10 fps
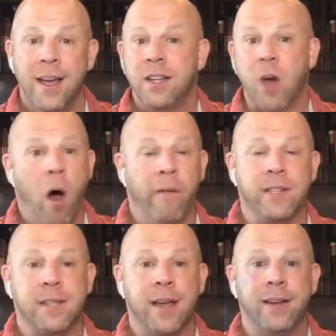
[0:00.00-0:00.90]
to all of a
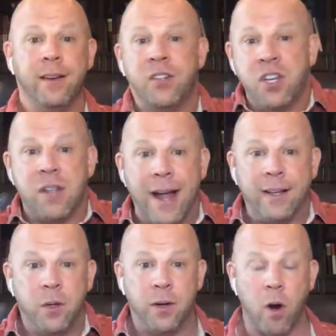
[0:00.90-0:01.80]
sudden she's like
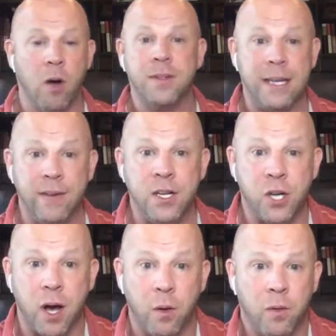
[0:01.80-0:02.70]
doing her own TV
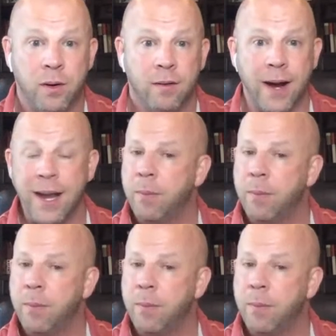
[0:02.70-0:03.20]
show, right?